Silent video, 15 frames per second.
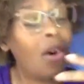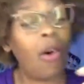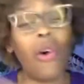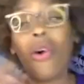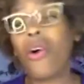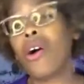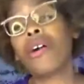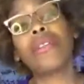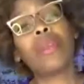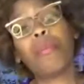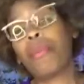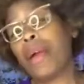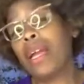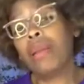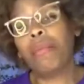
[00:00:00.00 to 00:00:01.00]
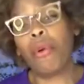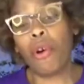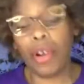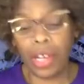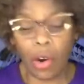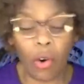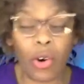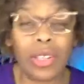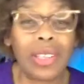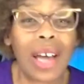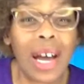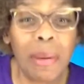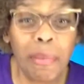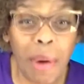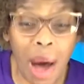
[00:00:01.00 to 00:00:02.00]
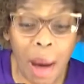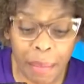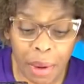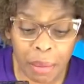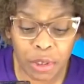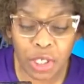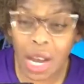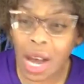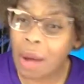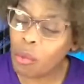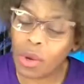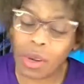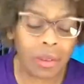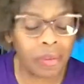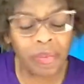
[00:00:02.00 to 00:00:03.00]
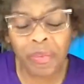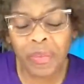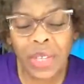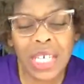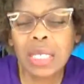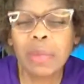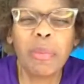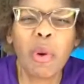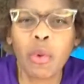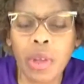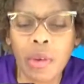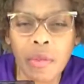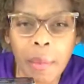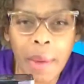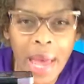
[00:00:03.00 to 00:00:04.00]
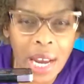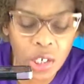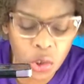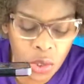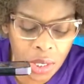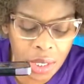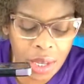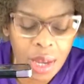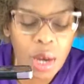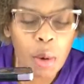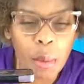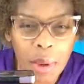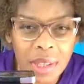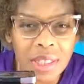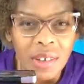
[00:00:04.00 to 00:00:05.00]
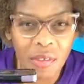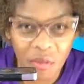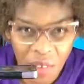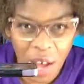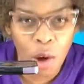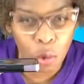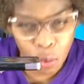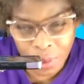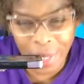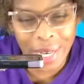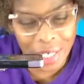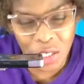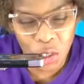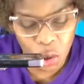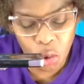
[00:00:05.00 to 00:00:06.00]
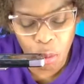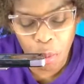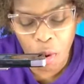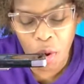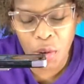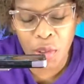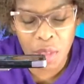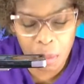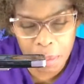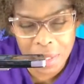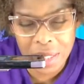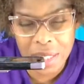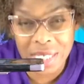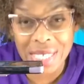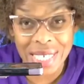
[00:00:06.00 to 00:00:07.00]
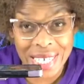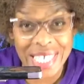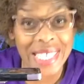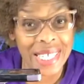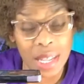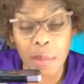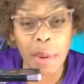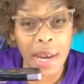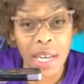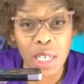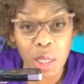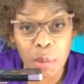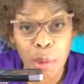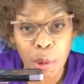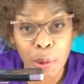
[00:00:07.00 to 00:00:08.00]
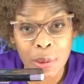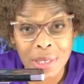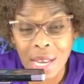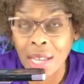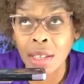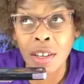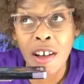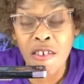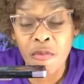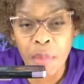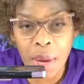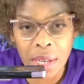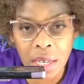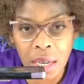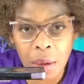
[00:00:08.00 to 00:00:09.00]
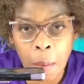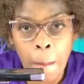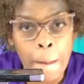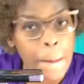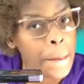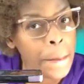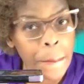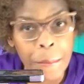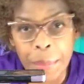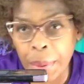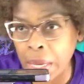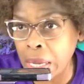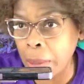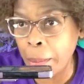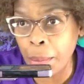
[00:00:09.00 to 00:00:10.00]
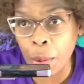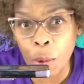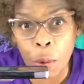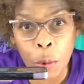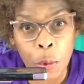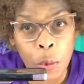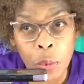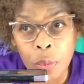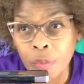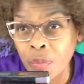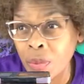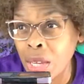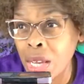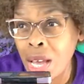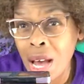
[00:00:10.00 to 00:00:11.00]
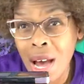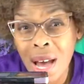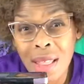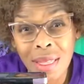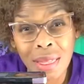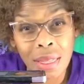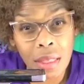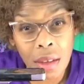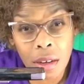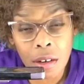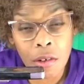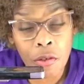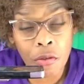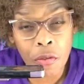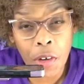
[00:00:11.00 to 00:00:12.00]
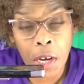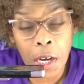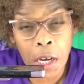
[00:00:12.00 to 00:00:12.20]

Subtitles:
or the Paint Party online pop-up shop. Well, it's both of them actually, but the foundational part of the business is the Painted Pose. I love painting people. I love